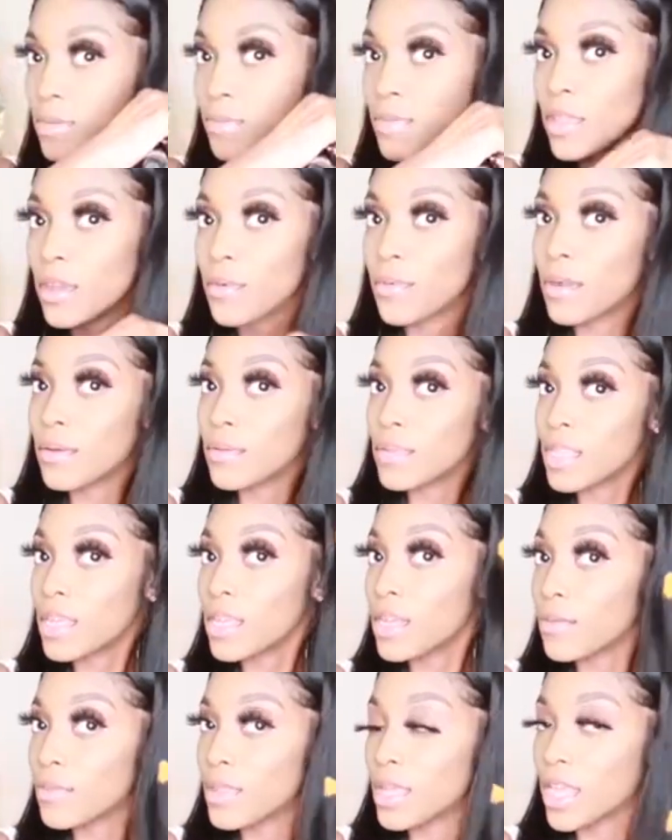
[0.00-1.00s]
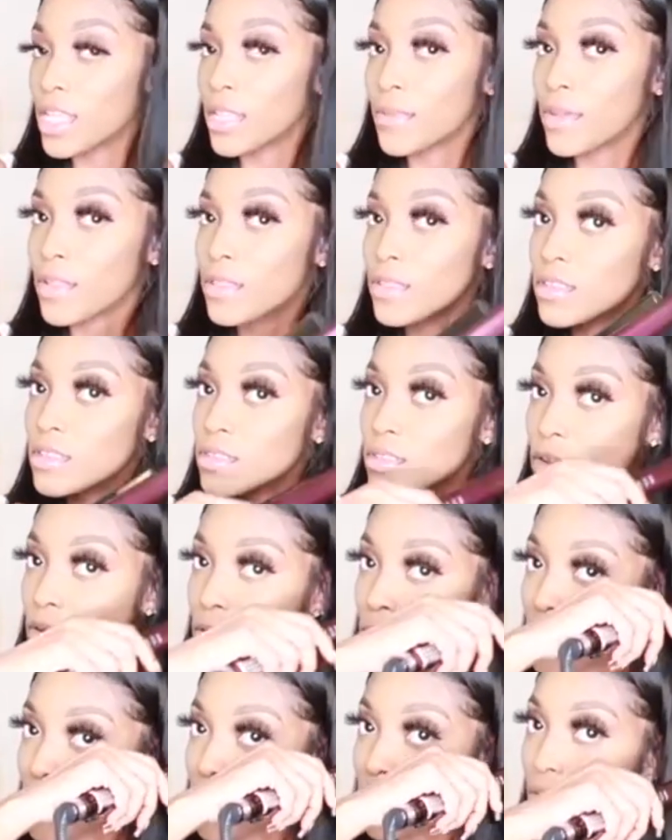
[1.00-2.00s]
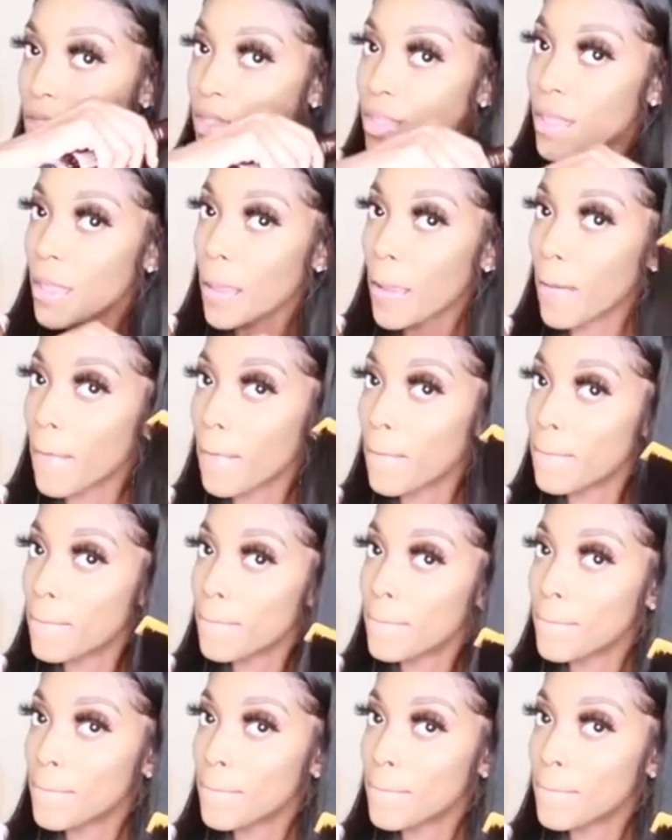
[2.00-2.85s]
of y'all probably think I'm lying about this whole thing,